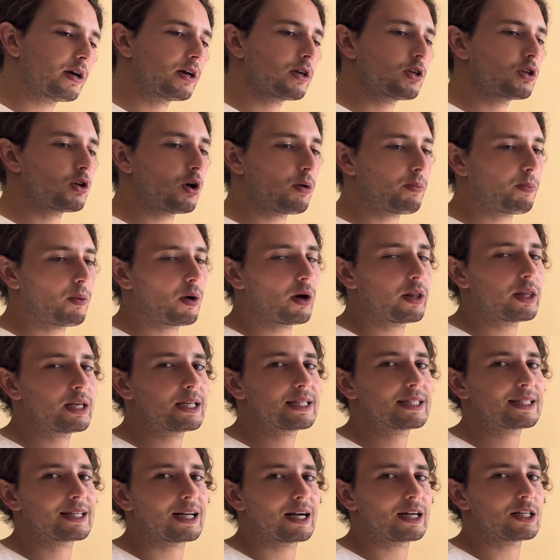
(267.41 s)
your body
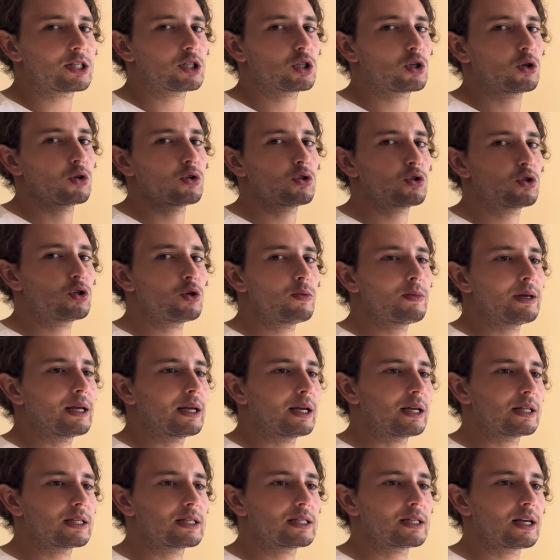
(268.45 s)
starts consuming
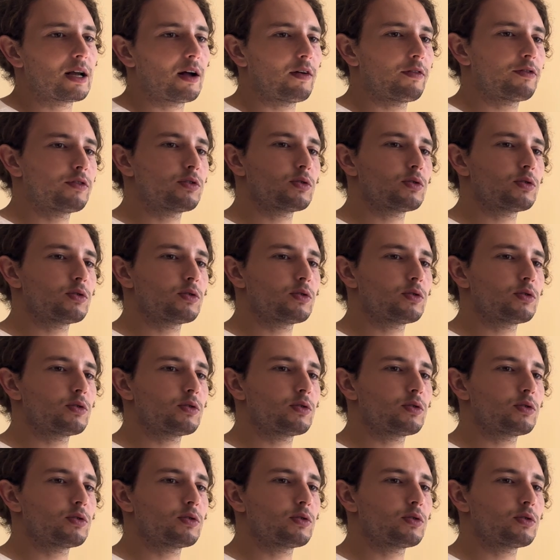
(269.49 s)
itself,